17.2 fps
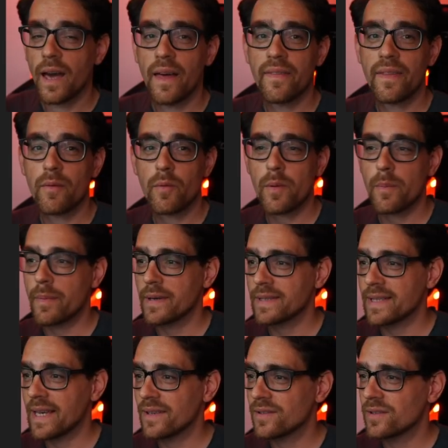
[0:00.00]
Then we press
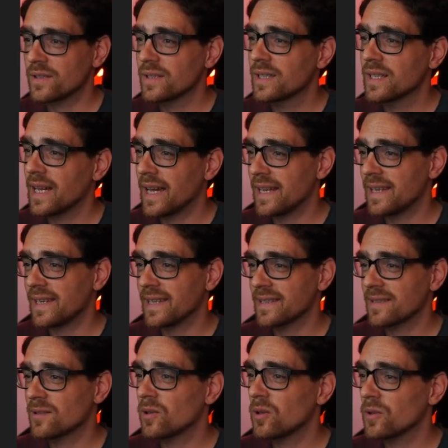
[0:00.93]
enter and
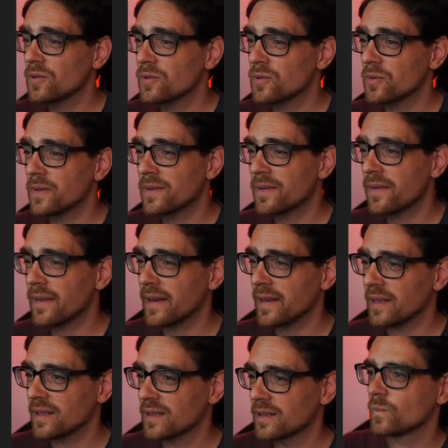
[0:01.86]
let Claude do its
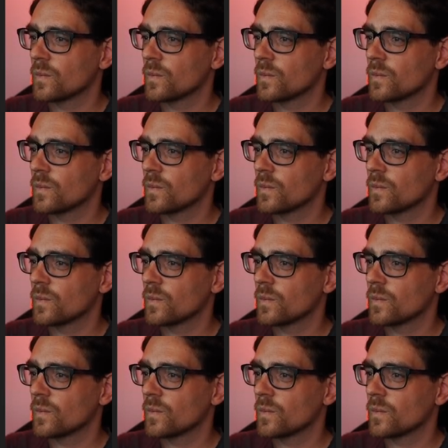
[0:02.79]
thing.